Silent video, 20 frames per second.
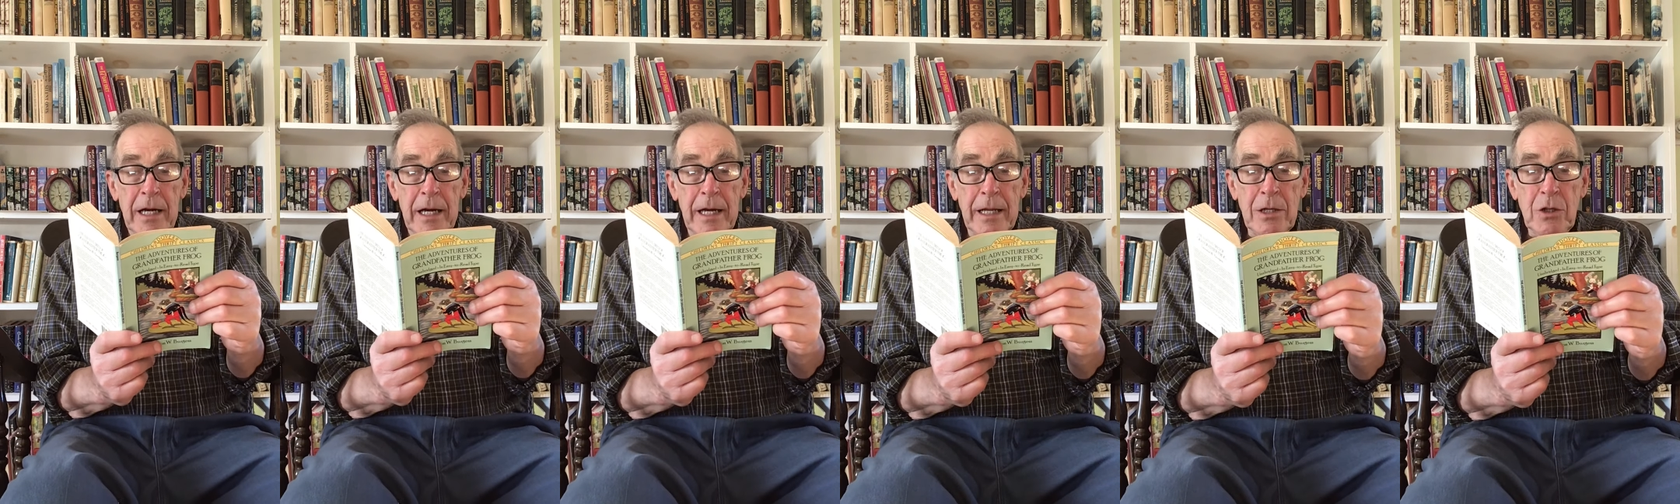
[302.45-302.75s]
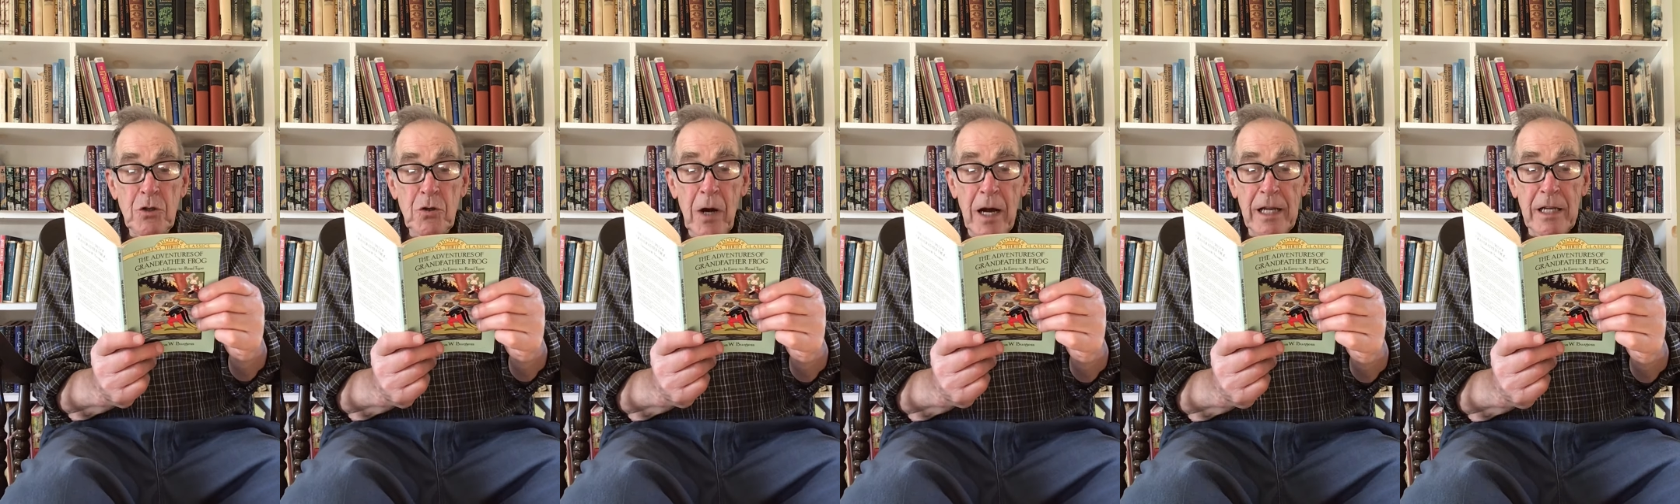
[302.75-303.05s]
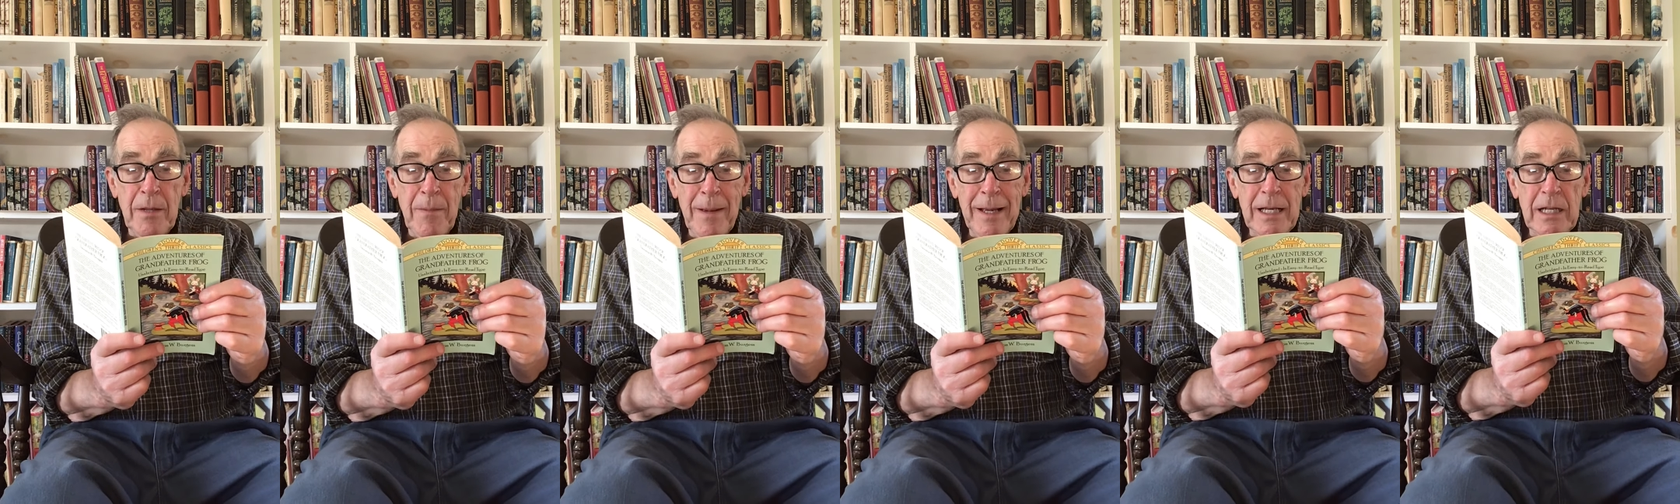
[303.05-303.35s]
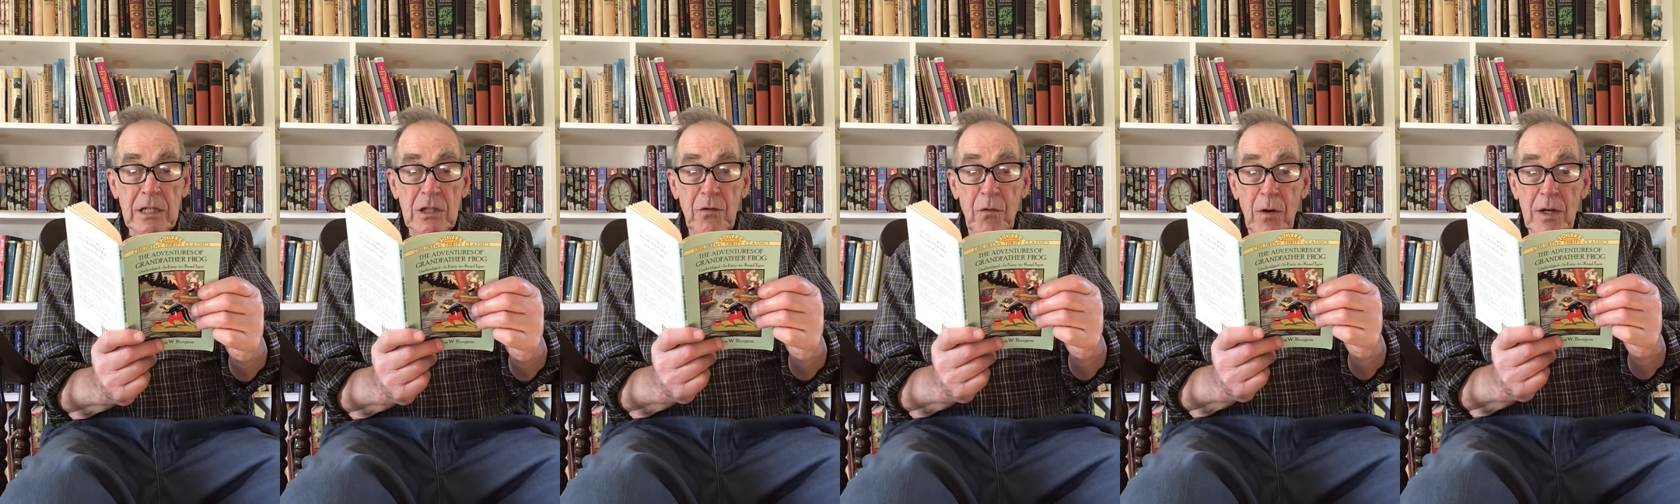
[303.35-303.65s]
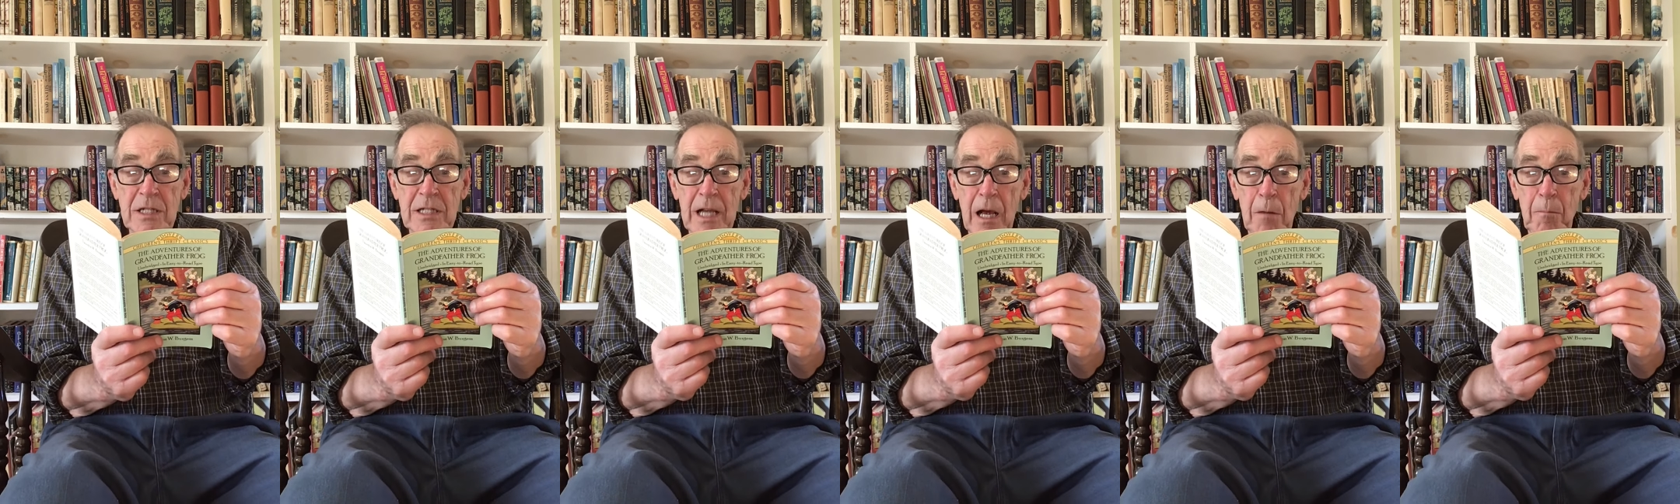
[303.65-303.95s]
and tried to make his
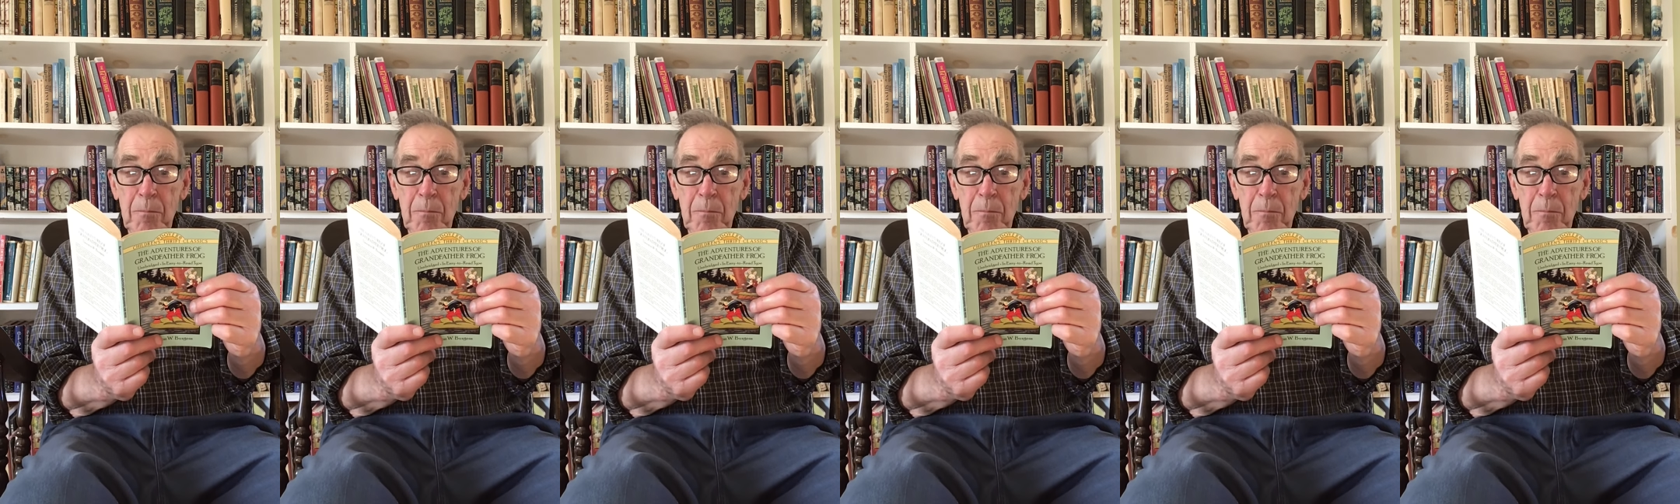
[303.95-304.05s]
voice sound